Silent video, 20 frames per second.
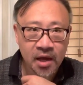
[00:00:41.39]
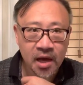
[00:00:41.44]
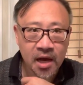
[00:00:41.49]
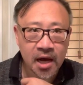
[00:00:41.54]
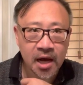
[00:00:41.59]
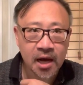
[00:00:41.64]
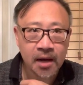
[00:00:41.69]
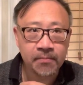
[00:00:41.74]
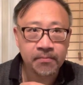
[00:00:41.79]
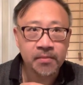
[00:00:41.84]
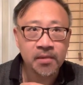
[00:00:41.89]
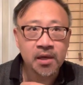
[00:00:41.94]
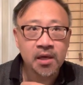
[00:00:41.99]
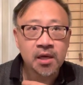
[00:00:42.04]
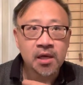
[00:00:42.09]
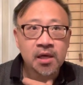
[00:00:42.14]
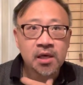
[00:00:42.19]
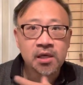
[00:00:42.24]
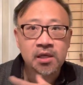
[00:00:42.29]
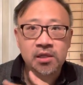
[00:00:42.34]
Um,
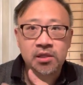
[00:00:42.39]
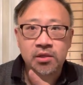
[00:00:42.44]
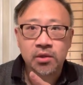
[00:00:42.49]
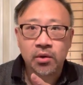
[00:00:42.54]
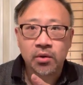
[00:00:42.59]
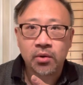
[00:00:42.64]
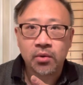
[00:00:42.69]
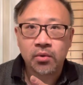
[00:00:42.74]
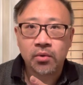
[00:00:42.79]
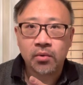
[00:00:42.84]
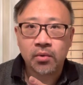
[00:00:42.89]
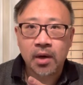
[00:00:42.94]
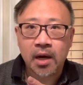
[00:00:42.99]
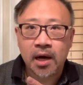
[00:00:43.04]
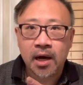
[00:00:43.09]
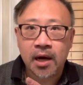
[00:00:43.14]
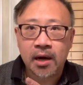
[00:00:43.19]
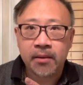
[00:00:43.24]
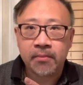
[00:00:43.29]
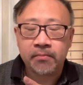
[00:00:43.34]
so
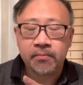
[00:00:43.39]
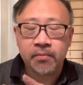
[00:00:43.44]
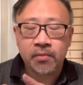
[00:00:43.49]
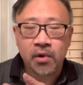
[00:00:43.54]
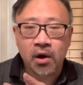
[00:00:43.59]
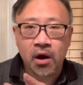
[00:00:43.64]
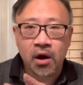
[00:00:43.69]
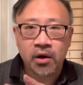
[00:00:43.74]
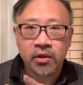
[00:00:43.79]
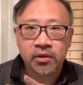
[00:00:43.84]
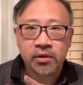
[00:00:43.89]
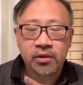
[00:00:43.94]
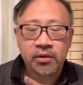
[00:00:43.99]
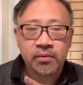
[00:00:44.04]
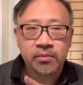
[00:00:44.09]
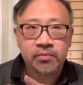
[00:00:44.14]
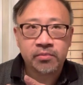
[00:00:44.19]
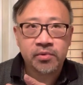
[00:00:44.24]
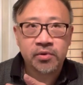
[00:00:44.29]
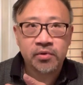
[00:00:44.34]
um, on
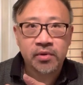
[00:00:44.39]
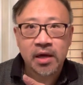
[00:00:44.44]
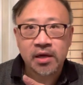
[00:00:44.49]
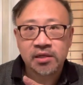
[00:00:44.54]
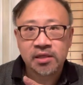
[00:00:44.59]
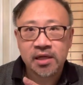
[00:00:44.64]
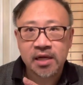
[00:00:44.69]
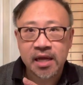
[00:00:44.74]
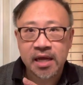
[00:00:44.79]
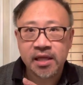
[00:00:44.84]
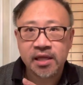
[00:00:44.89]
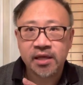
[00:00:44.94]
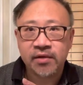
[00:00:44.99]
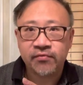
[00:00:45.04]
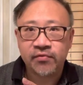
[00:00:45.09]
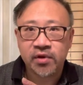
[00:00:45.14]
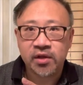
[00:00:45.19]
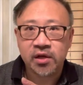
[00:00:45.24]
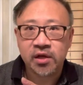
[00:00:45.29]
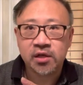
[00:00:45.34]
the 2018
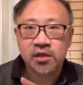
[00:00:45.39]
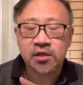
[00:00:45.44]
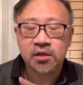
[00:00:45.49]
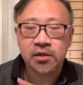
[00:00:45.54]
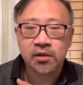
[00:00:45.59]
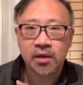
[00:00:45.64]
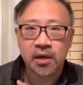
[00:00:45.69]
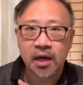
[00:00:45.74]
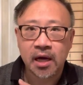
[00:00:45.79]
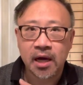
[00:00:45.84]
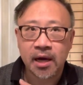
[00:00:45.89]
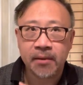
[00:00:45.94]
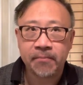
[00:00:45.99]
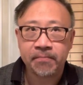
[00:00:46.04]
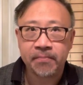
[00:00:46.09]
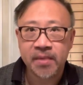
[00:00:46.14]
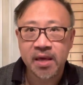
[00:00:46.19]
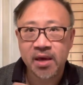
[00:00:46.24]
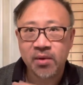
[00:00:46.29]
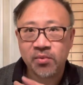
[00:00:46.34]
vintage,
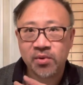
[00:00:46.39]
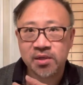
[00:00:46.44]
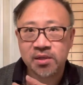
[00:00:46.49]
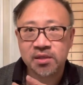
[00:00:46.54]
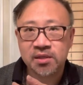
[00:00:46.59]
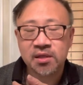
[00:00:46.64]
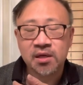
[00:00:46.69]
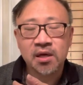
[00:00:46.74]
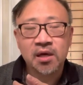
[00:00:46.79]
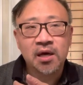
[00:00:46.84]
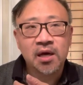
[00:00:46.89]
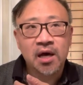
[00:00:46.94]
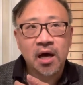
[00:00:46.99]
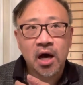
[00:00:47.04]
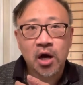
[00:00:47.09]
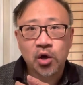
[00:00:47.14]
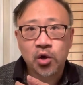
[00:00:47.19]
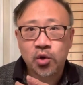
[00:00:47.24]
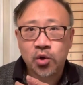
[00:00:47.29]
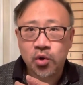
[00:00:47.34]
um, it was
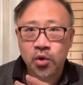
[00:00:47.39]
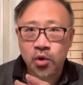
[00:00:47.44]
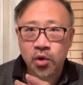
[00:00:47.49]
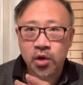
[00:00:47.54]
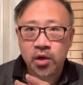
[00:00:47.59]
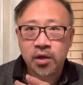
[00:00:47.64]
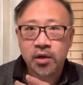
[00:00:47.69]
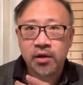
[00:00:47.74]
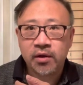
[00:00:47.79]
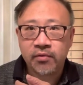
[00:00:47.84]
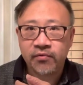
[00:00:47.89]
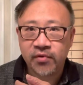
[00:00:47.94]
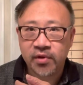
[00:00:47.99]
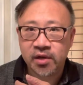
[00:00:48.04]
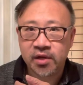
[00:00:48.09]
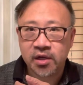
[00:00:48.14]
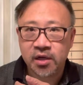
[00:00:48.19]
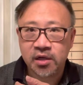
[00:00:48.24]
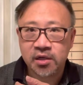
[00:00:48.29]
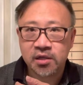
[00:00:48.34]
a good
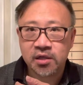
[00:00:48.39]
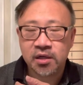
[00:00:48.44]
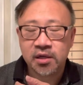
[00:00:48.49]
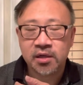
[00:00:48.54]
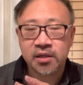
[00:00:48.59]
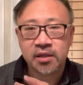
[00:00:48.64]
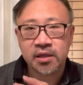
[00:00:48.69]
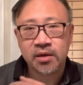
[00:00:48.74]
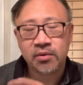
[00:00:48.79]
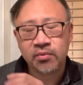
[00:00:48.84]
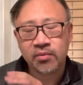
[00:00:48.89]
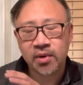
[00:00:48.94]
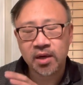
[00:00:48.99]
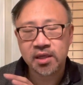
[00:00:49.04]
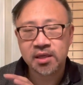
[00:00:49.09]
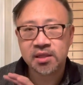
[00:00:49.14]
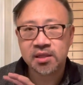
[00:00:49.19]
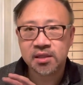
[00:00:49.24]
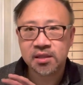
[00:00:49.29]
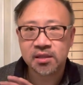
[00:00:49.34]
vintage. There
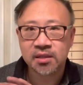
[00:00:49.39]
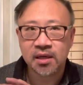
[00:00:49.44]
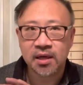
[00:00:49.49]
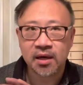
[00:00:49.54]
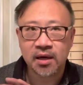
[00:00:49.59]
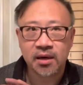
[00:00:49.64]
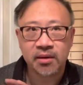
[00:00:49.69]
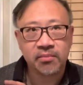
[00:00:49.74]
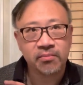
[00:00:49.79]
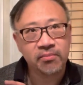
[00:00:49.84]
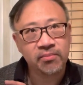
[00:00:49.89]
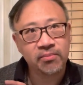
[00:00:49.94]
was uh,